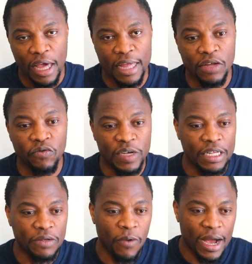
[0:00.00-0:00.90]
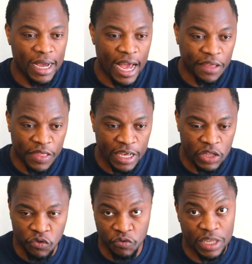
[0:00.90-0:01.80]
And the reason why I think
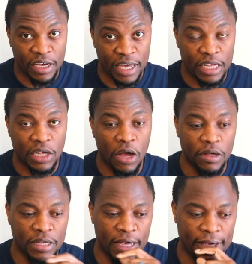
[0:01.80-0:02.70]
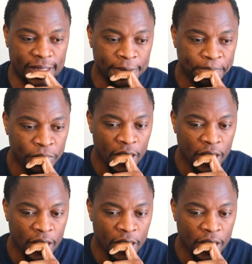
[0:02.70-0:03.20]
it's rigged against us is